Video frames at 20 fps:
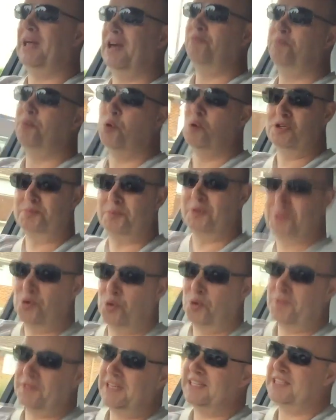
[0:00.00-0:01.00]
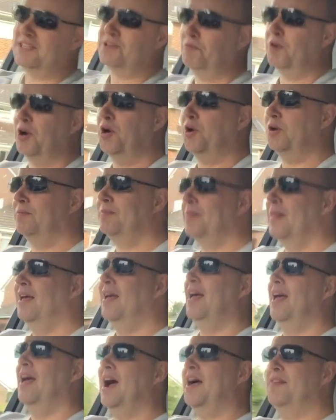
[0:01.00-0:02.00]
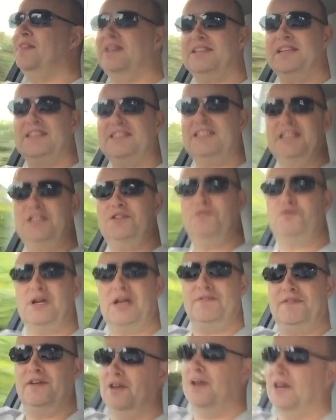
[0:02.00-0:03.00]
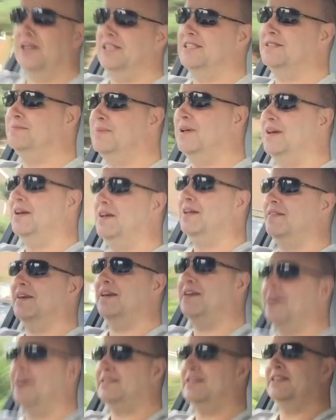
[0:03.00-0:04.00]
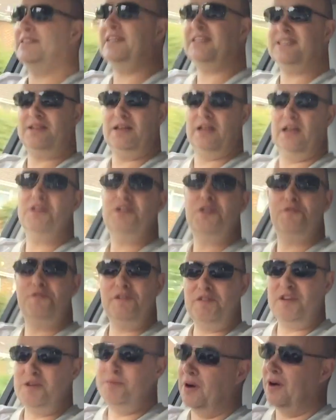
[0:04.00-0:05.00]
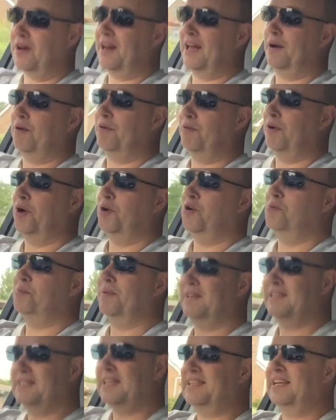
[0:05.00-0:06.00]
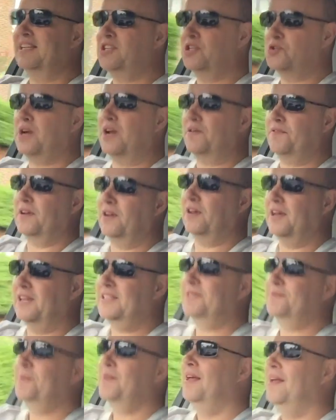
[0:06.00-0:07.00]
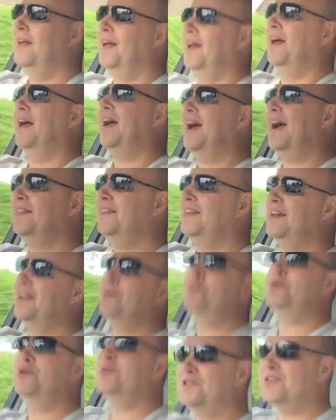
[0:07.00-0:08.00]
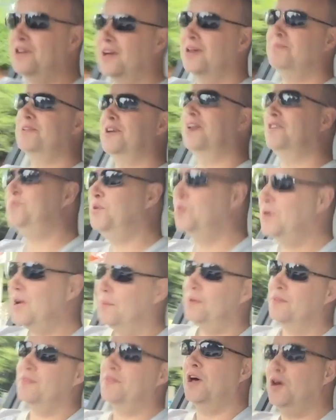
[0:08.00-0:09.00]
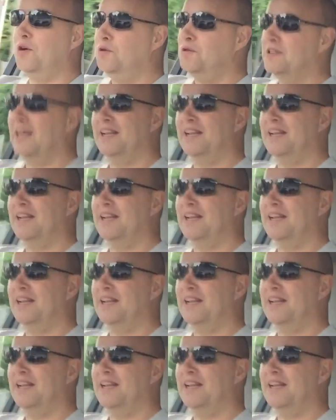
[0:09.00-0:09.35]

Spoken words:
out of Portsmouth called the Eastern Road, and there's a set of traffic lights. It's a 50-mile-an-hour road, but there's a set of traffic lights, and the number of times I've pulled up at those